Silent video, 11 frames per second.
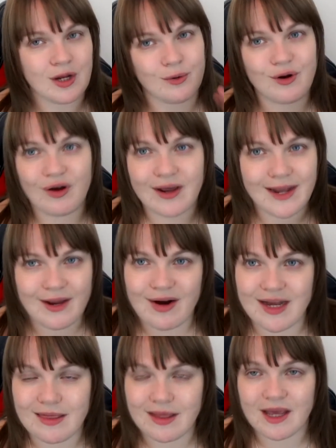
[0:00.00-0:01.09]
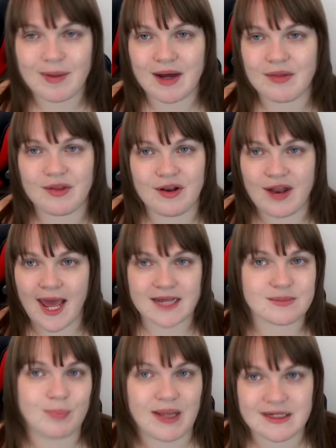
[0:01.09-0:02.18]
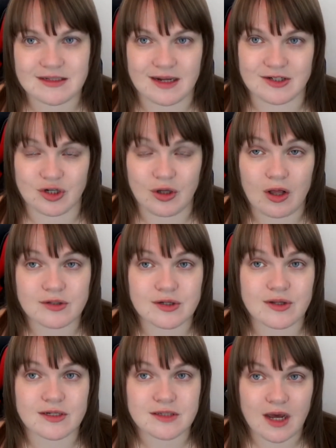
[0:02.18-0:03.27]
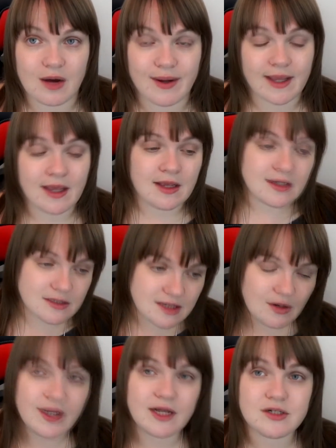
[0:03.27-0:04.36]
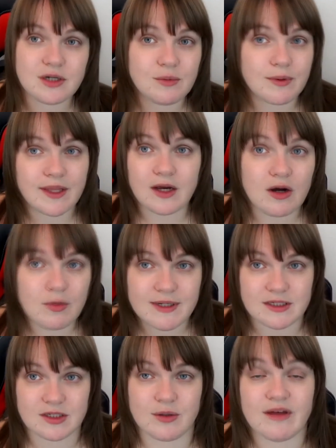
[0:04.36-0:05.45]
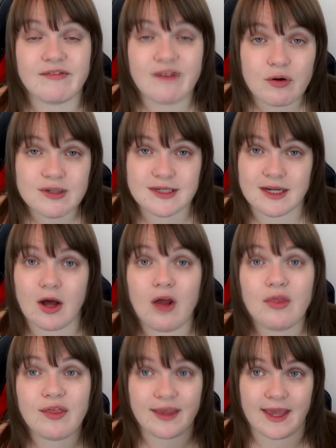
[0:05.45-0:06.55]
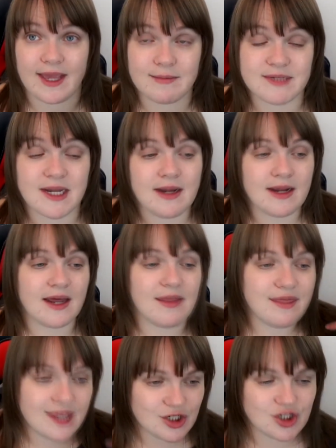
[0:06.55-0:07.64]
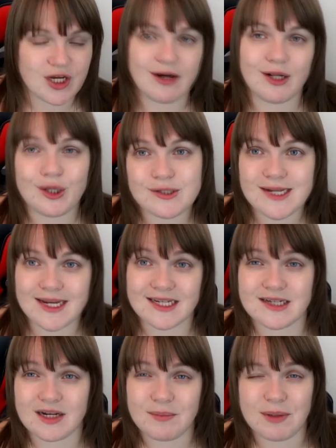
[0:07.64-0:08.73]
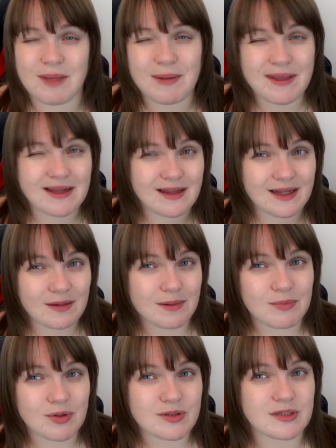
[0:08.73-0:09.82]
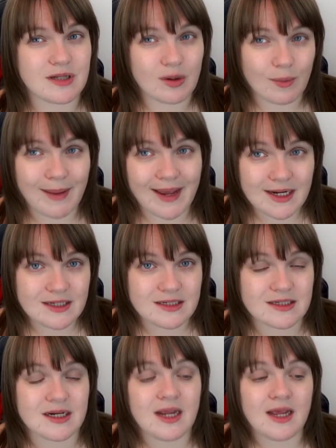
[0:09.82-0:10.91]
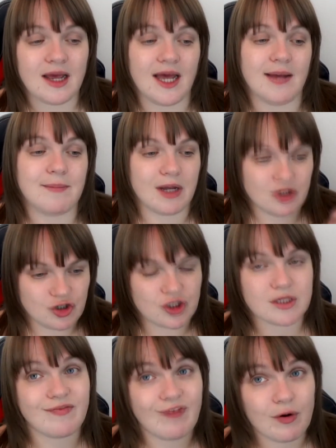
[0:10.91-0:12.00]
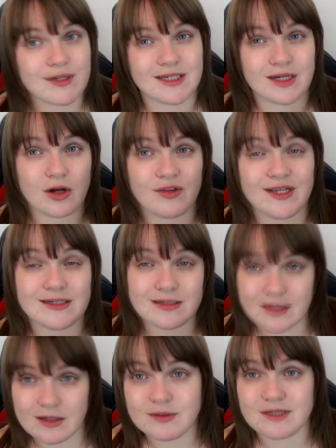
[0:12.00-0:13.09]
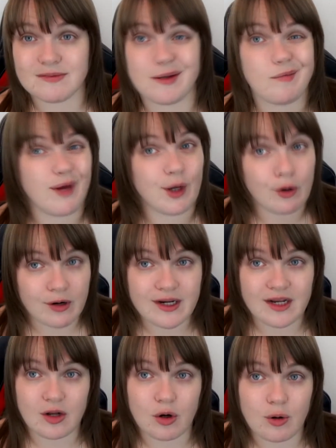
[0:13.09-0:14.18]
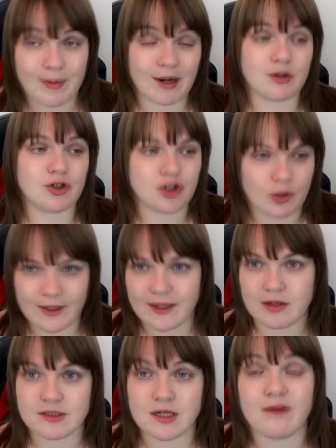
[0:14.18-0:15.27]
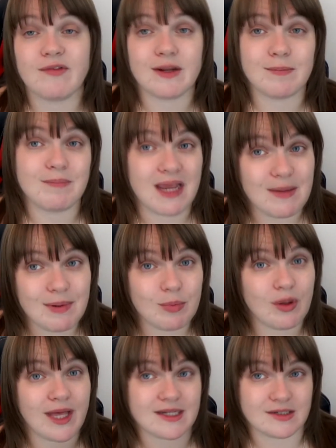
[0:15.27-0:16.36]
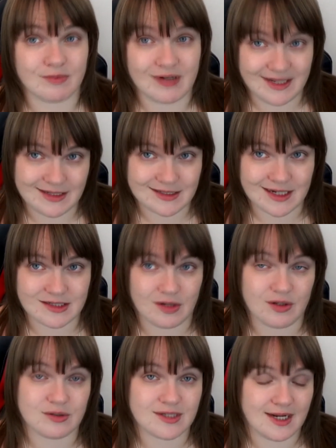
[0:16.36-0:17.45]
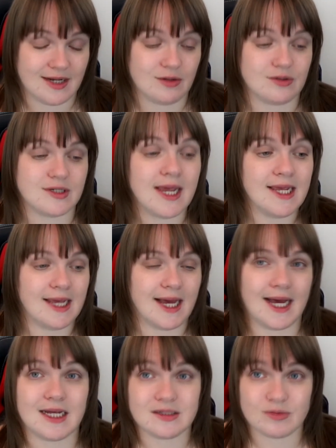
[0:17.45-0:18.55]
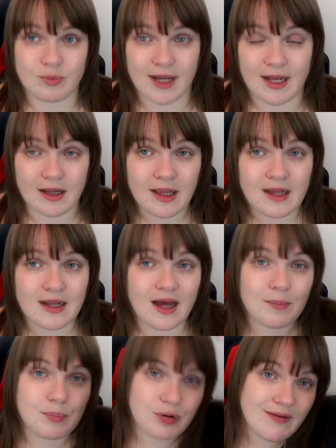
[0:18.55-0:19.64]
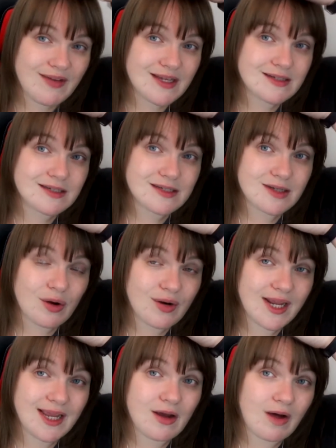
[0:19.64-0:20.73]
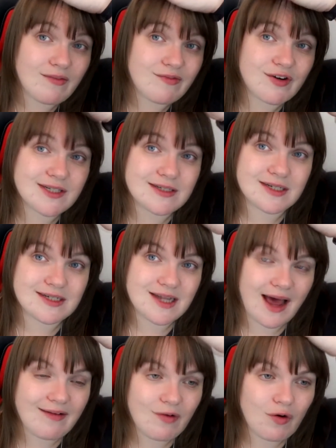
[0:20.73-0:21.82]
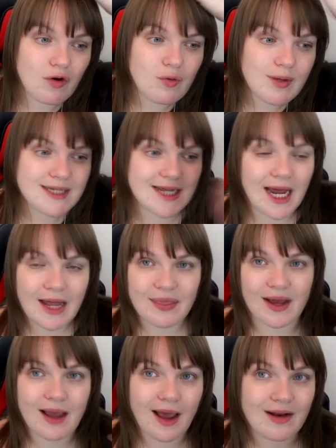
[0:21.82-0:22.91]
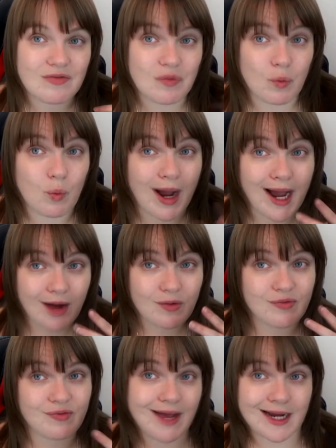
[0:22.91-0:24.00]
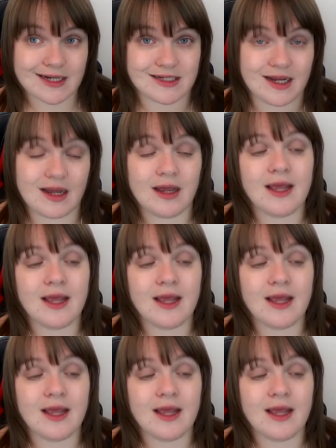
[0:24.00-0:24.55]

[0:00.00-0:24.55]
we're not going to hear anything about the next PlayStation console that's going. Sony are doing what they always do. They're focusing on the games, and this year it looks like it's going to be maybe a little bit more slower paced, and just focusing on the exclusives that we already know about and showing those off, and maybe we'll get some release dates on those titles as well. Now, previous Sony conferences have always had that kind of wow factor,